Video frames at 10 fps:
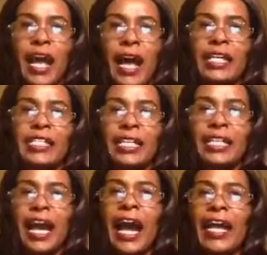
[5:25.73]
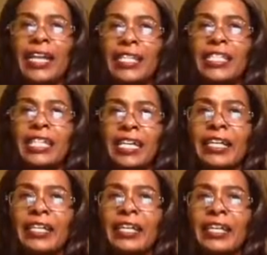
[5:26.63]
And they said, I
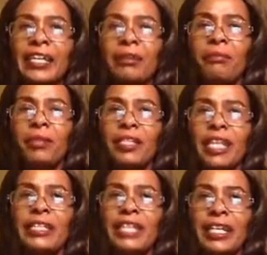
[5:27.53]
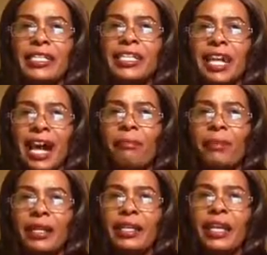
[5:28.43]
see Satan is
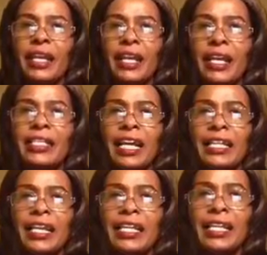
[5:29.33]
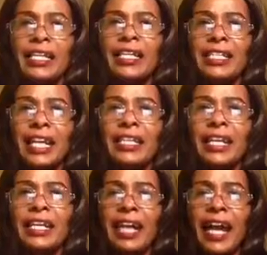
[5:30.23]
coming. Satan, is,
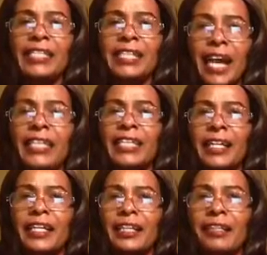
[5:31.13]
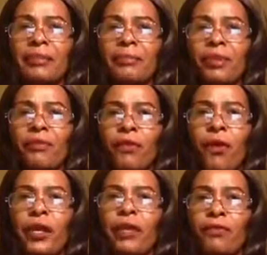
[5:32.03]
Satan has rightening,
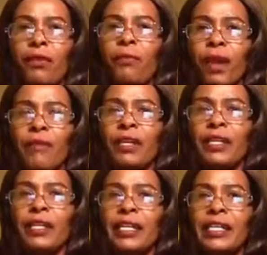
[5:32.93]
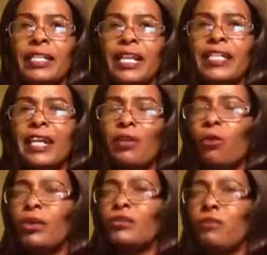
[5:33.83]
falling from heaven. Satan
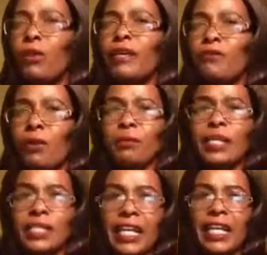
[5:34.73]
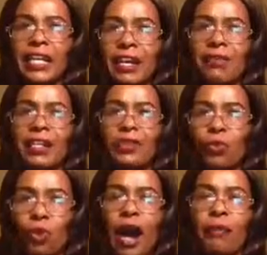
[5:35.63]
was falling from the second heaven
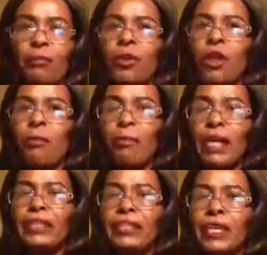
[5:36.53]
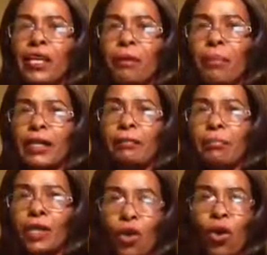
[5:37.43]
to come. But, but
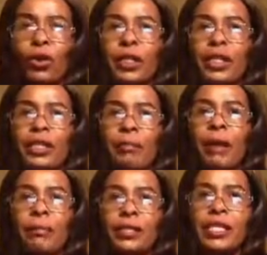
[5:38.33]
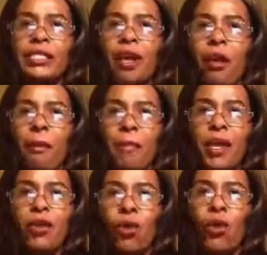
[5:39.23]
behold, the Bible says,
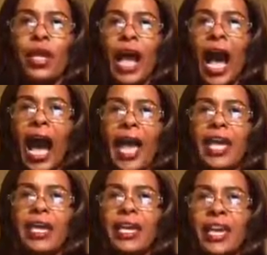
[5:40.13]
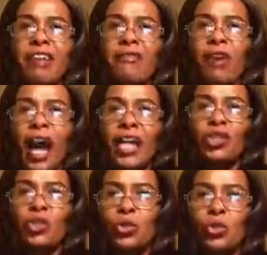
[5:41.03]
Behold, I give
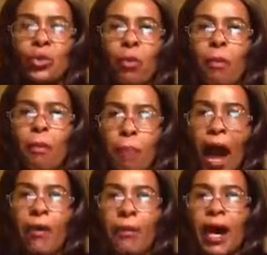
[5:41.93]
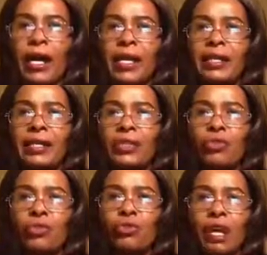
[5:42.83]
unto you power
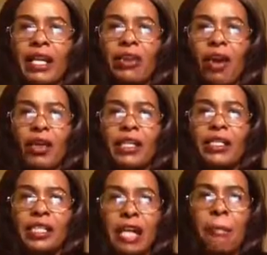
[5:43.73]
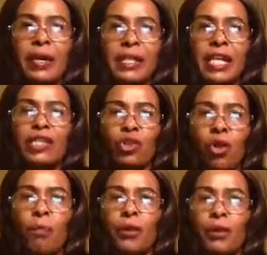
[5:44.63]
to tread on serpents and
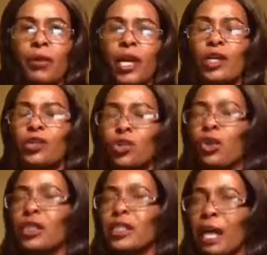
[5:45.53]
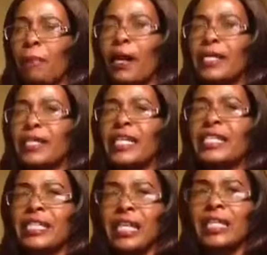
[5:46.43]
scorpions so serpent
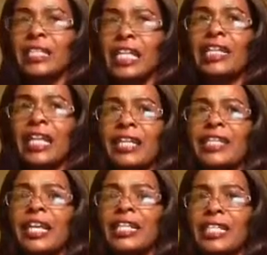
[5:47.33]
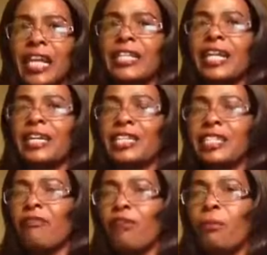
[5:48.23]
is Satan. Satan
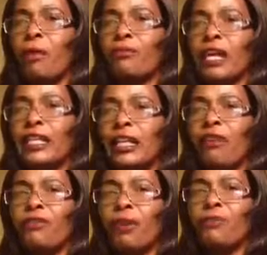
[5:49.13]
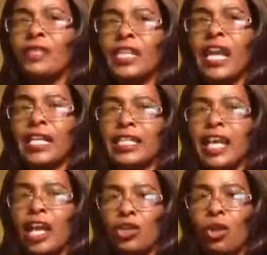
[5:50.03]
is a form of that of, of snakes.
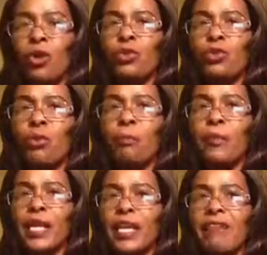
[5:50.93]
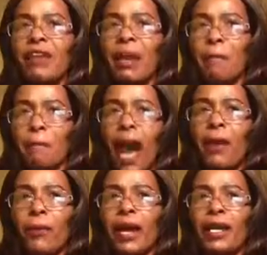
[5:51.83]
So you've been given
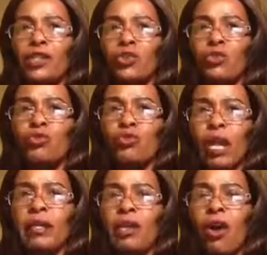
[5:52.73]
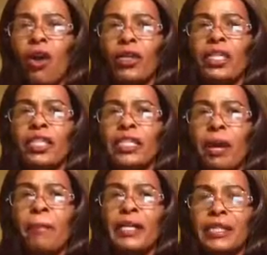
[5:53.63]
power to tread on
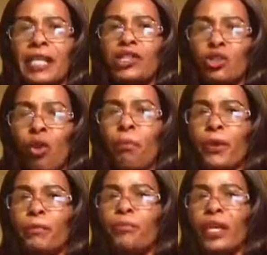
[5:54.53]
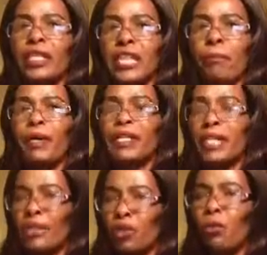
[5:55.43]
serpents and scorpions. Serpents
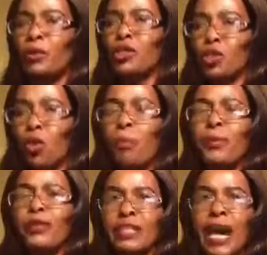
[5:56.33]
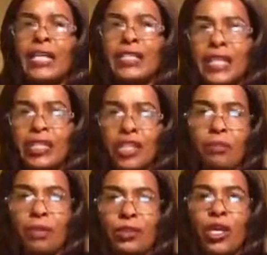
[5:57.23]
and scorpions. Scorpions are the
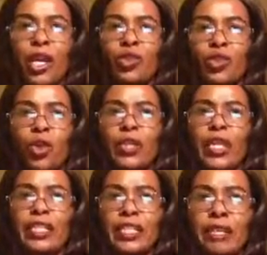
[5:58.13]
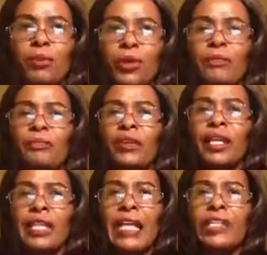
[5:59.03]
demons. So the demon
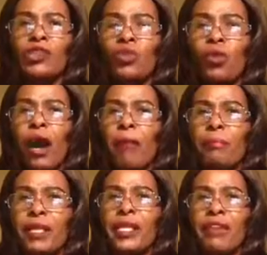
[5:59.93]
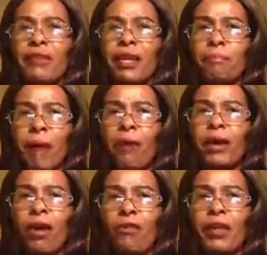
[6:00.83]
that you have been given
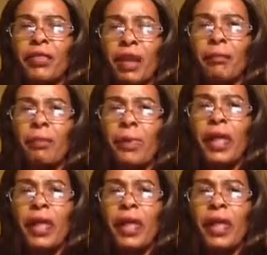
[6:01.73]
power over them,